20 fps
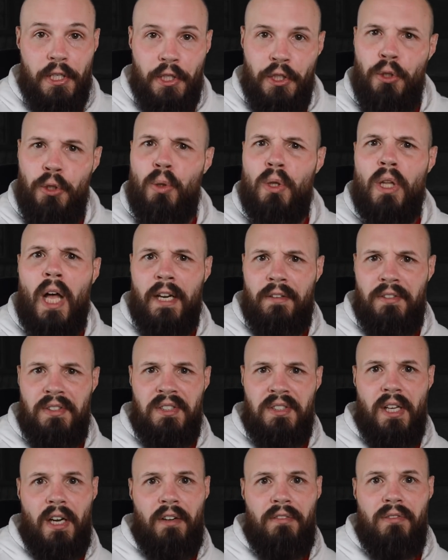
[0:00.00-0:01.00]
You can do a lot of
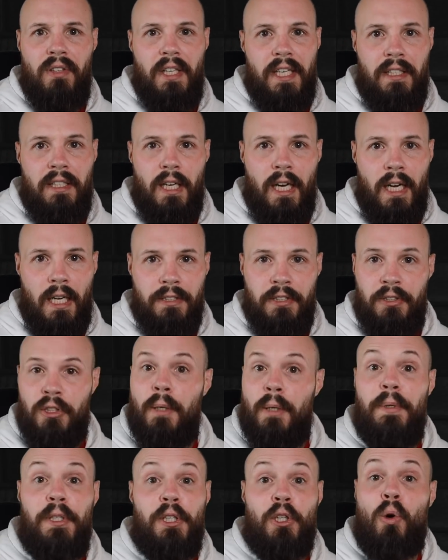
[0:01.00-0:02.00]
stuff like uh,
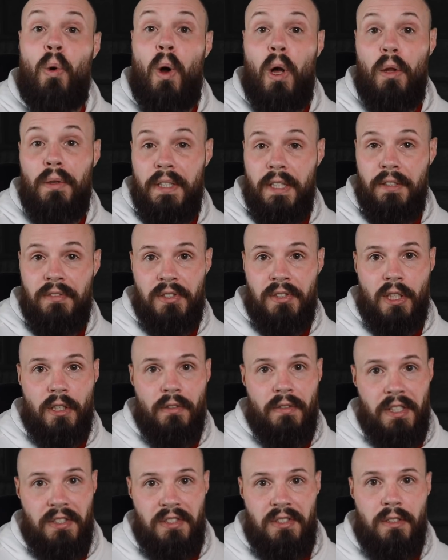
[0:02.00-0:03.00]
determine your quality of
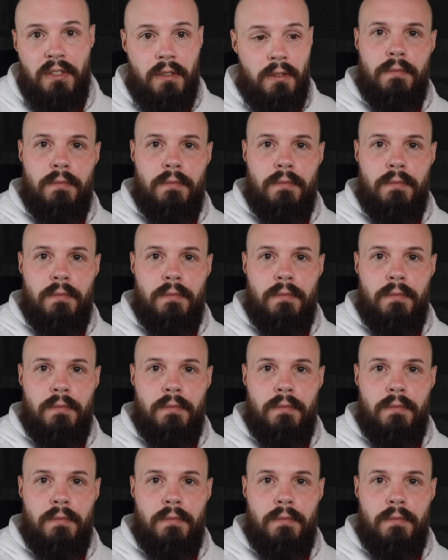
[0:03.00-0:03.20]
service.